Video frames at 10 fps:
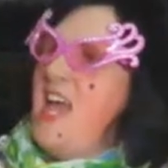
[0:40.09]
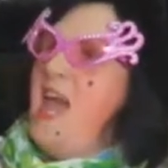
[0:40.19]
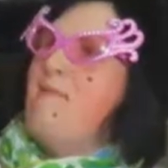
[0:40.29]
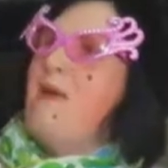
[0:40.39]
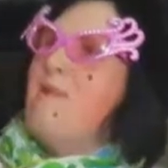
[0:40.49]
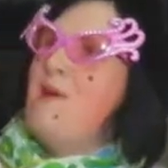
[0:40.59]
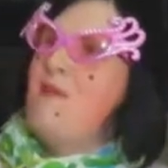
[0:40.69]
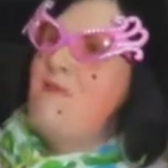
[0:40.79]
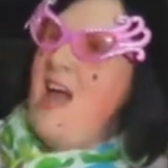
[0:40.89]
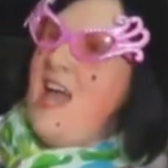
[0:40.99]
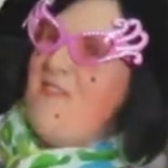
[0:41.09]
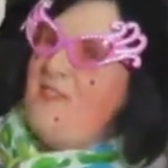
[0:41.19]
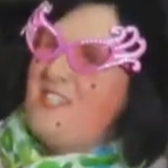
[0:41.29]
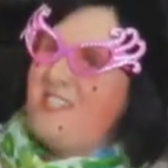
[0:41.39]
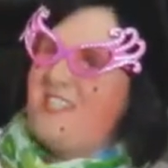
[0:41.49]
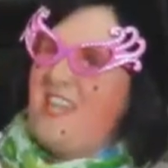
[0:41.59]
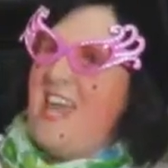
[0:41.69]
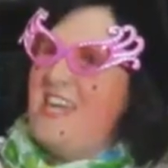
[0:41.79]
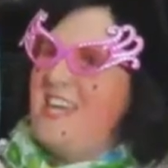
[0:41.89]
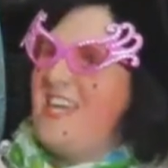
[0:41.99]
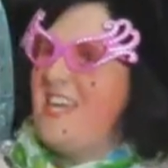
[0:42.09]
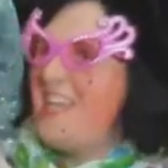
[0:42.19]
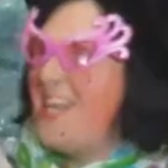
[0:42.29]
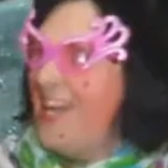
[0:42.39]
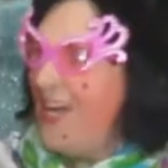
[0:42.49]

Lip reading: Hip hip hooray for Stinky.